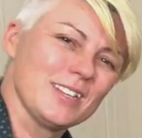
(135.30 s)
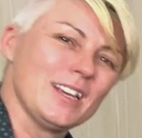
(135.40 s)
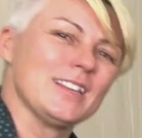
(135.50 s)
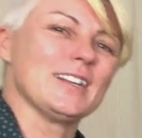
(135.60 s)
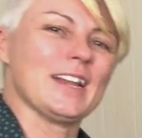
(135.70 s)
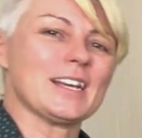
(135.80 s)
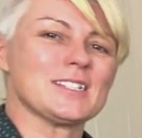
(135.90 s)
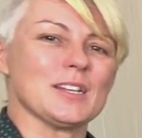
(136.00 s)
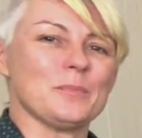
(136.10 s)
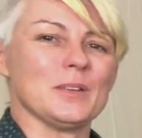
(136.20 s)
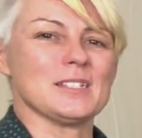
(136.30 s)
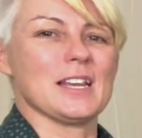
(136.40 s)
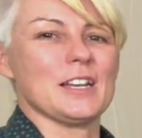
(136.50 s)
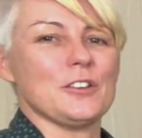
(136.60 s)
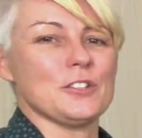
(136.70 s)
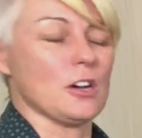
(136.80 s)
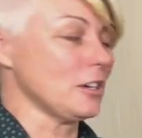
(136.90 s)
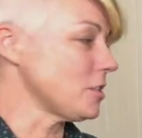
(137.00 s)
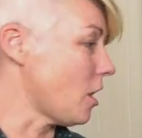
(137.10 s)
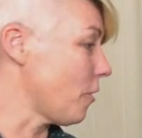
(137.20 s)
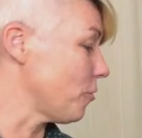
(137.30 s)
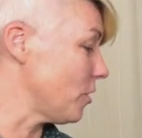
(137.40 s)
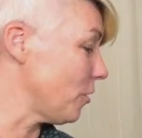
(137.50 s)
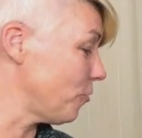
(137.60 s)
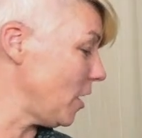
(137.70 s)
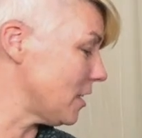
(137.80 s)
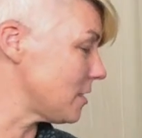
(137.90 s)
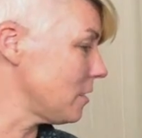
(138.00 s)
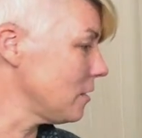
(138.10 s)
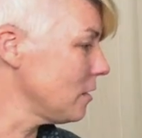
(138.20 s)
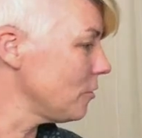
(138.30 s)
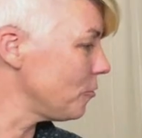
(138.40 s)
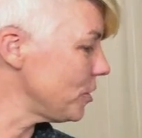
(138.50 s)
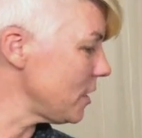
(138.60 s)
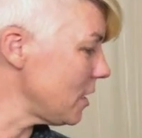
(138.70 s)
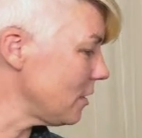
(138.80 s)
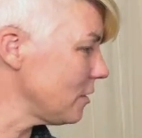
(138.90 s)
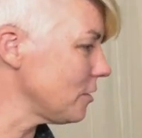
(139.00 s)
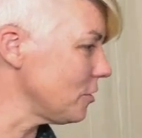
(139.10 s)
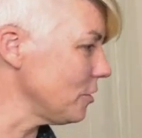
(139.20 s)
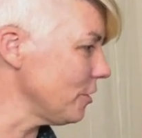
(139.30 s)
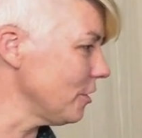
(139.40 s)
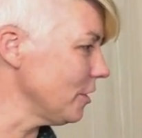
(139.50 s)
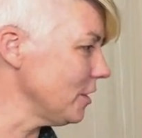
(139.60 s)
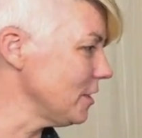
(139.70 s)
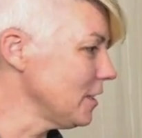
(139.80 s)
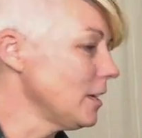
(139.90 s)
The next tip is getting your dog to offer their feet. Footy. Good.